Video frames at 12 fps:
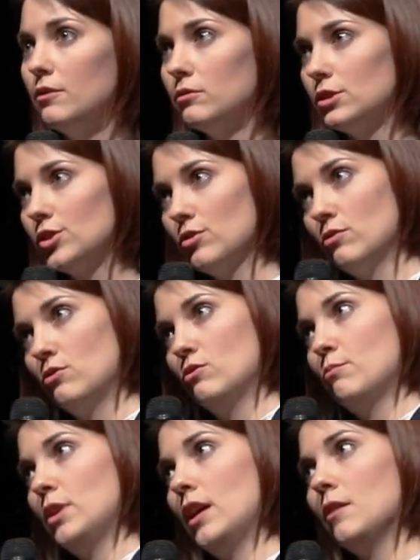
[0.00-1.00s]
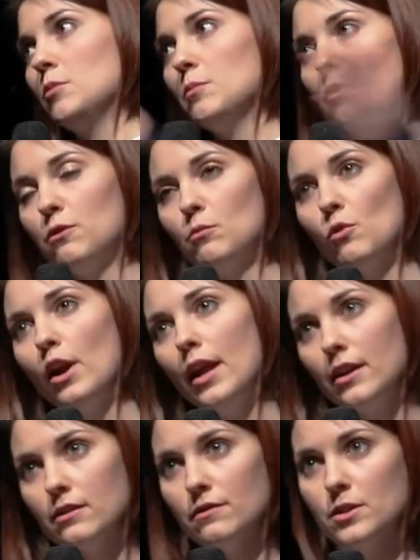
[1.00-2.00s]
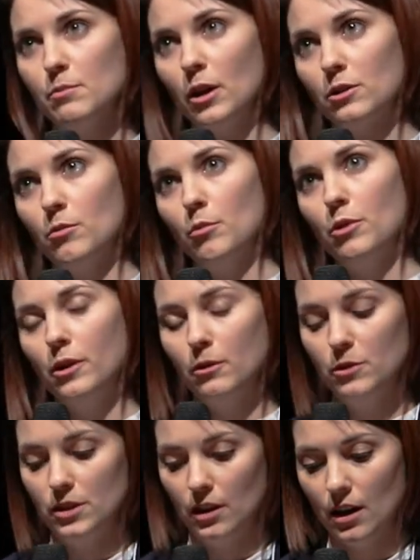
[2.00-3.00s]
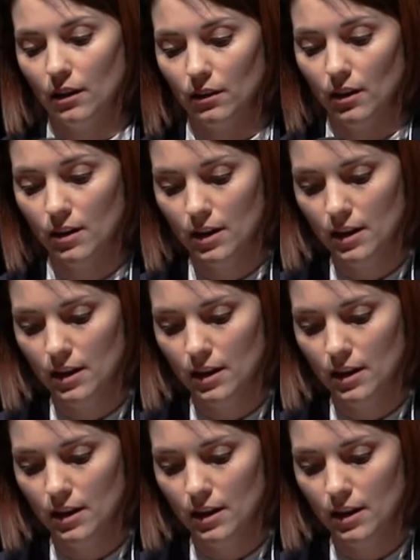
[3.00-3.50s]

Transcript: We're just taking people from one end of the spectrum and putting them into the other.